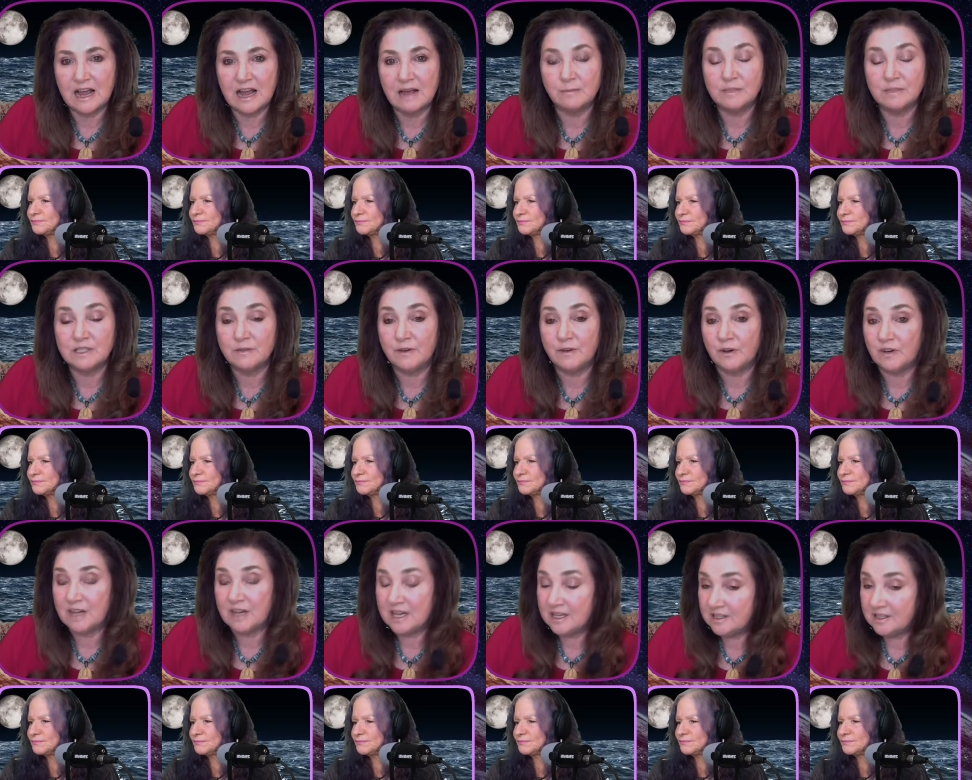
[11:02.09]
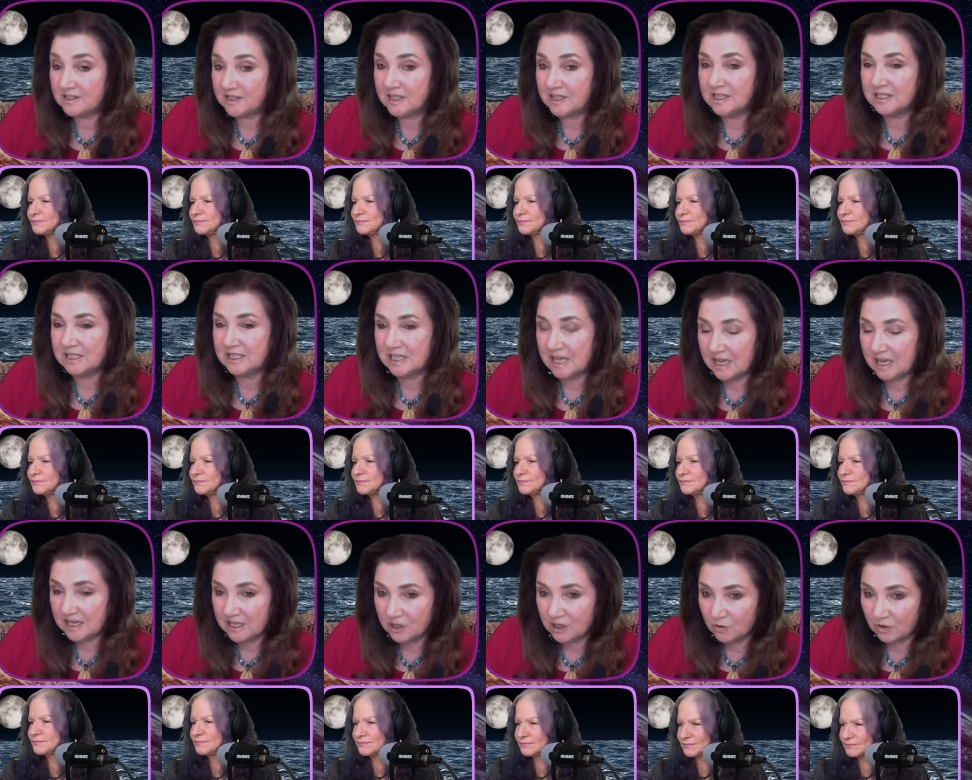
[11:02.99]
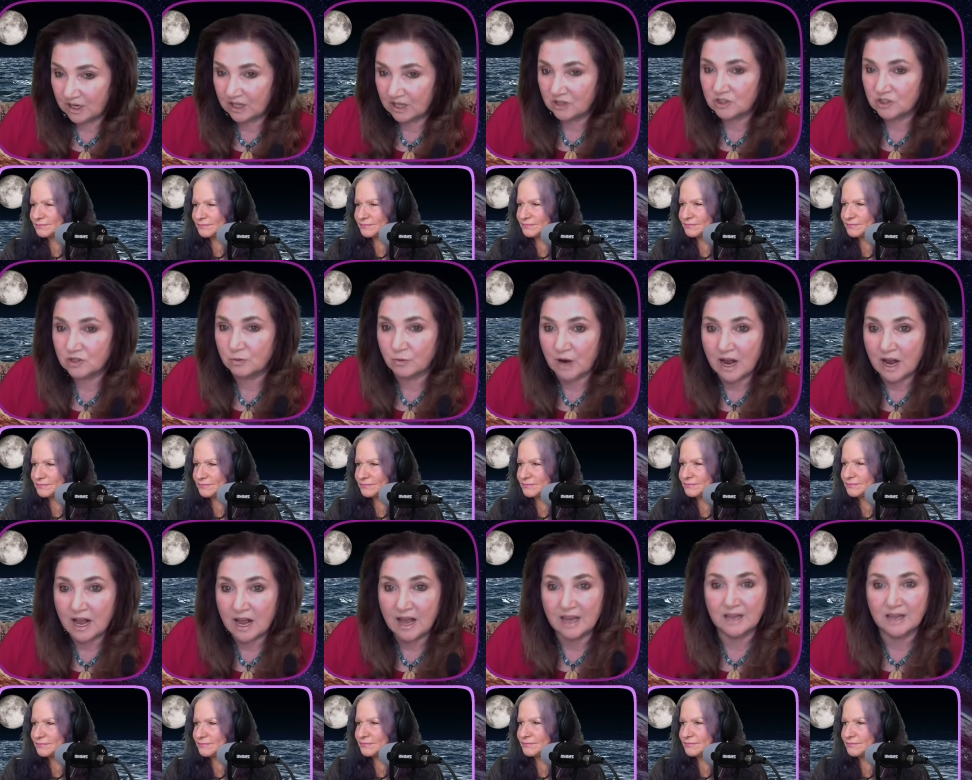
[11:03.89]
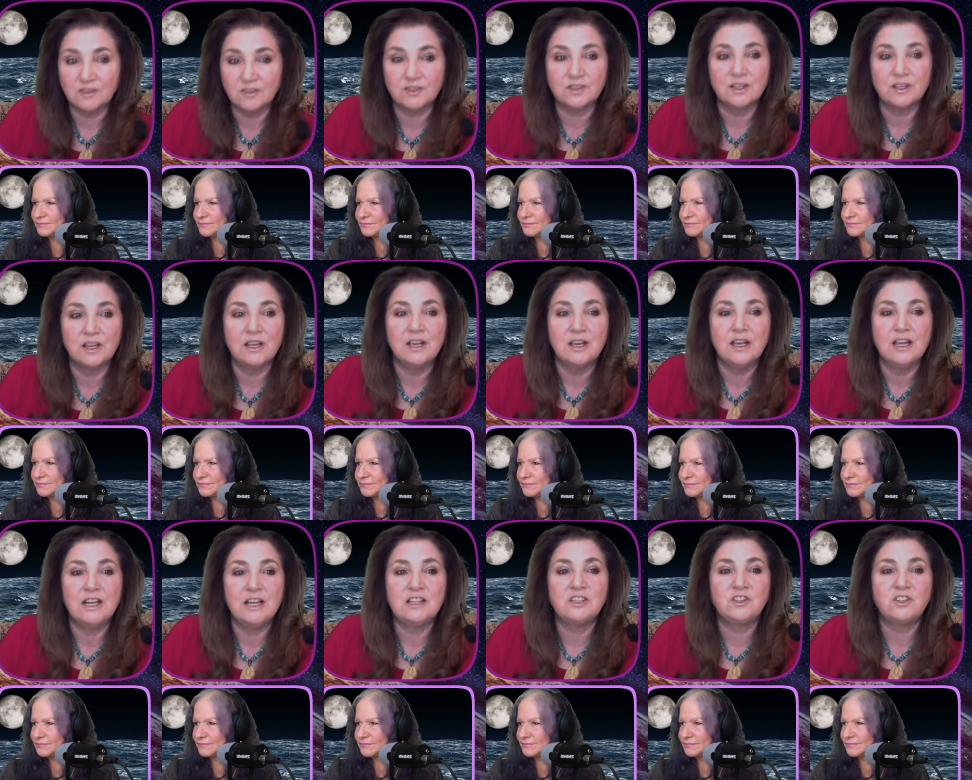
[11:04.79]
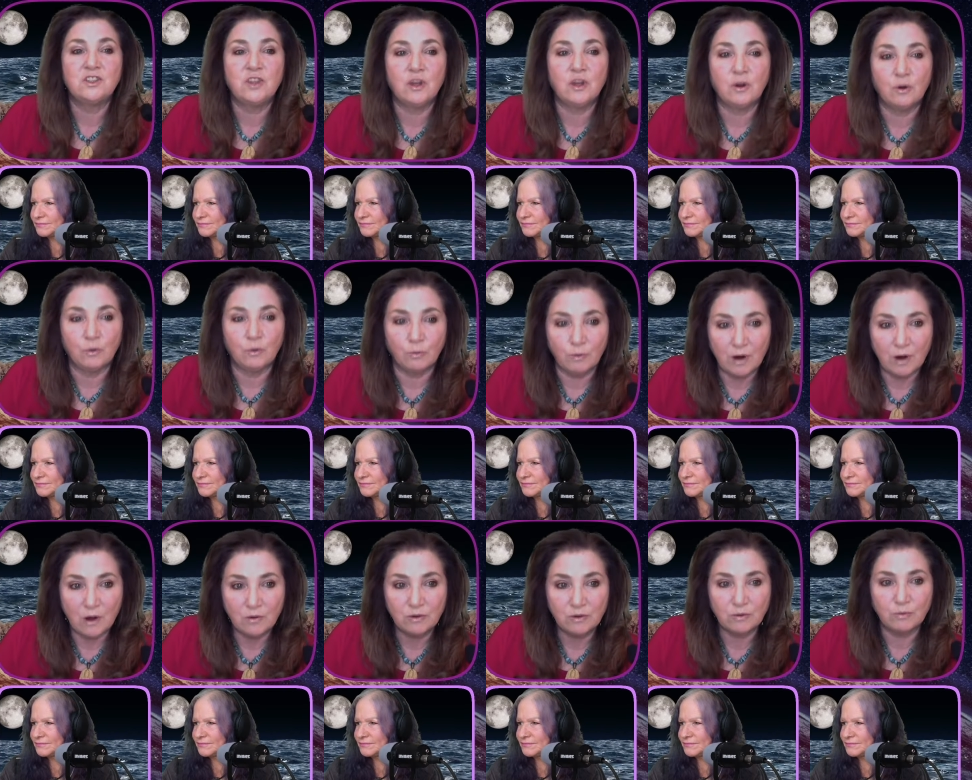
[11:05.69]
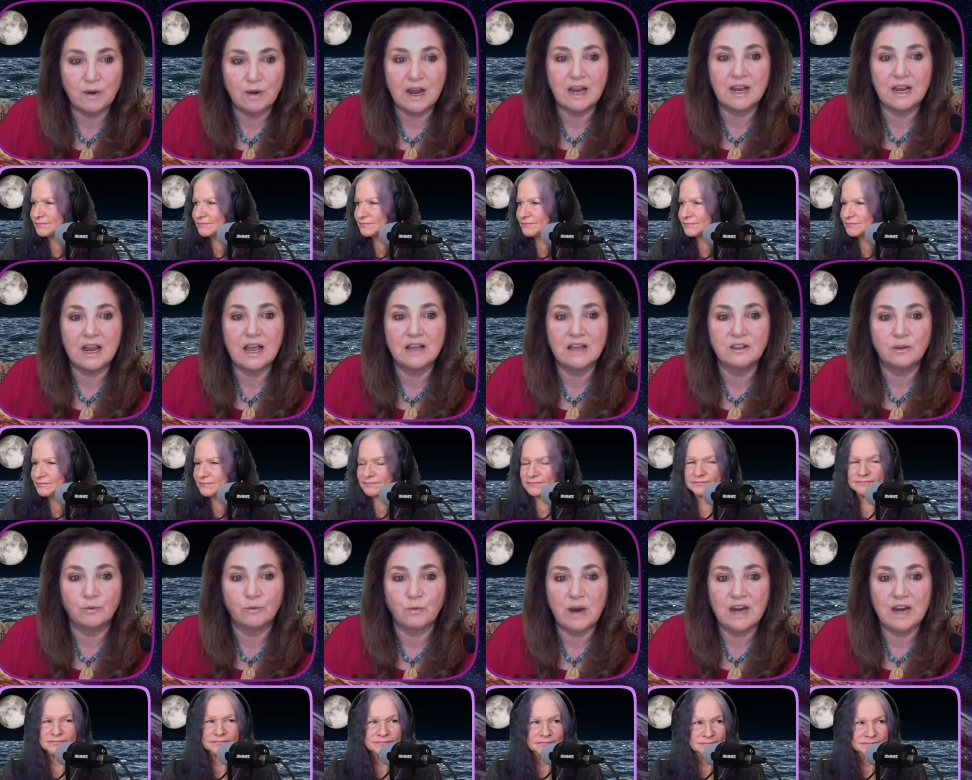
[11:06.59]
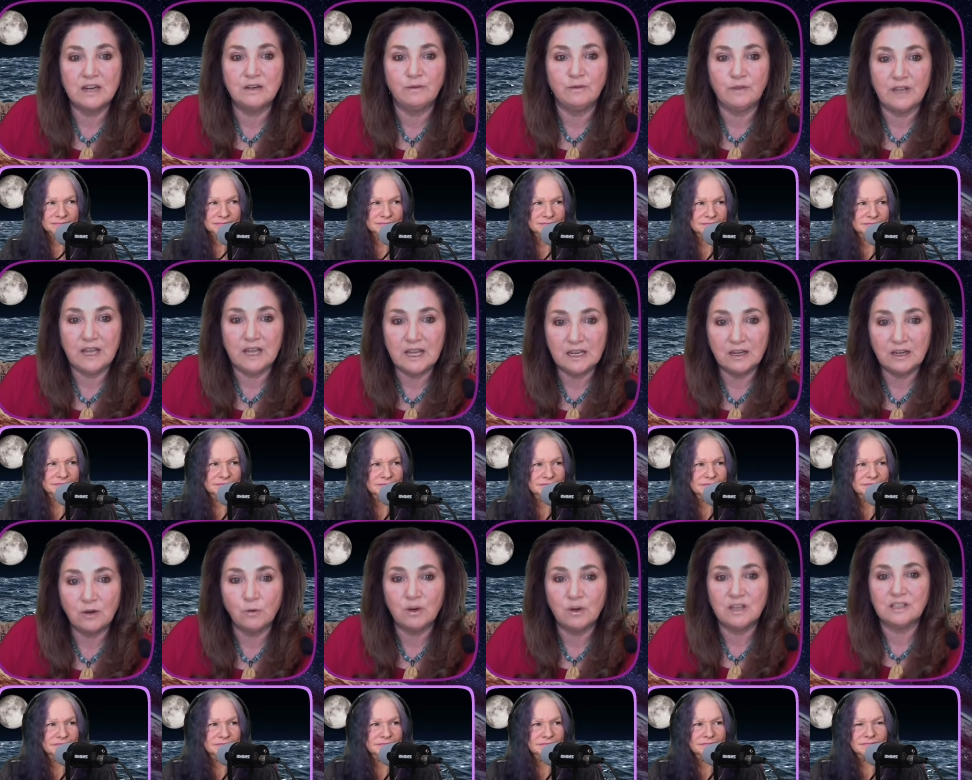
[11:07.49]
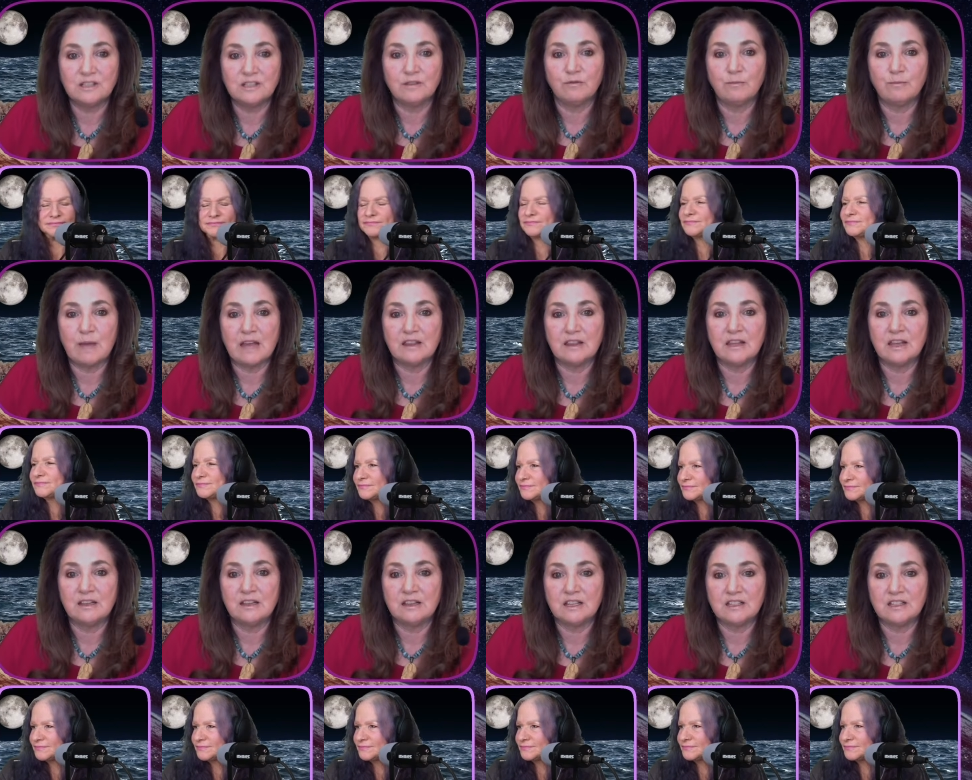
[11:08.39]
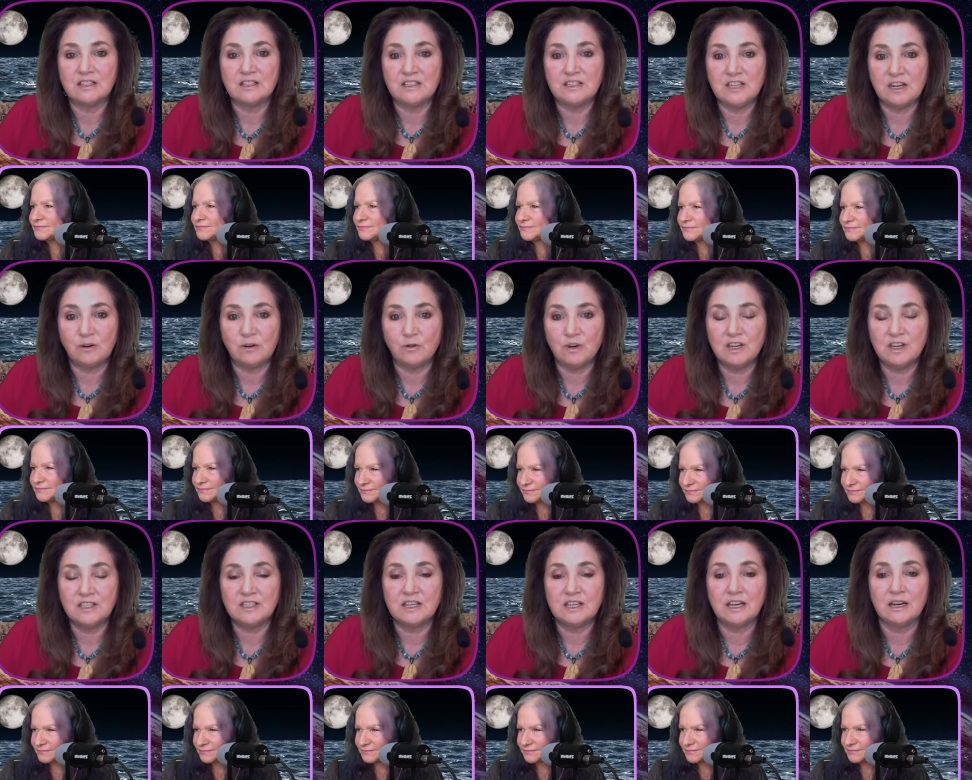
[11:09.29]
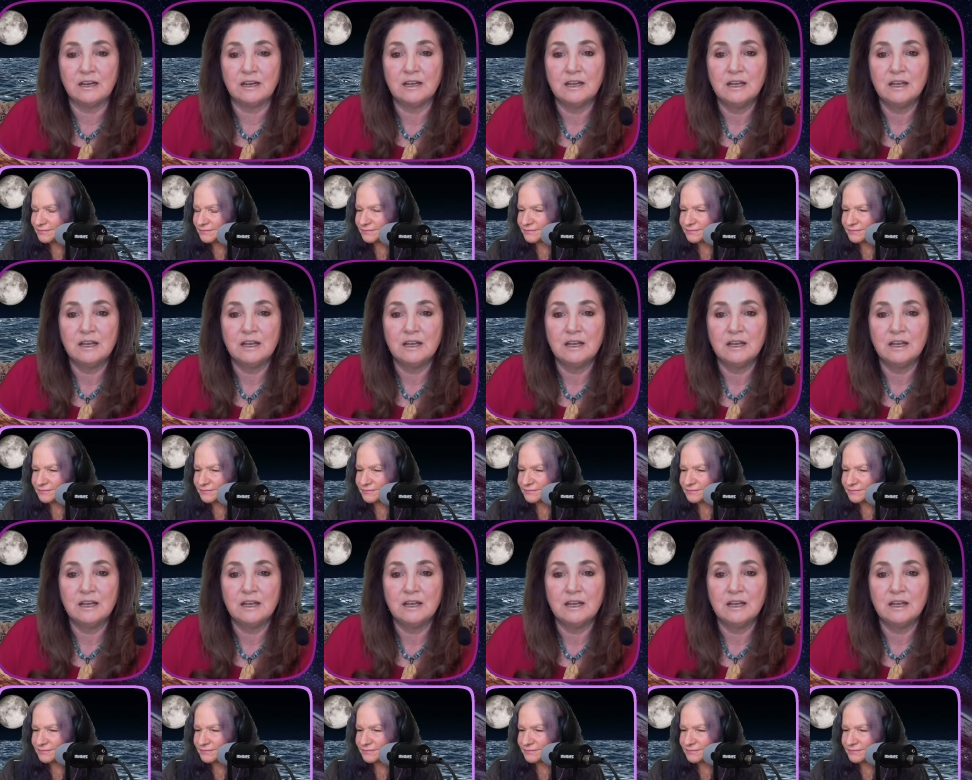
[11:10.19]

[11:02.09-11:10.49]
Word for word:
Speaker 1: atmosphere is continuing to rise. It's the growth rate and the rate of increase of methane that's decreasing.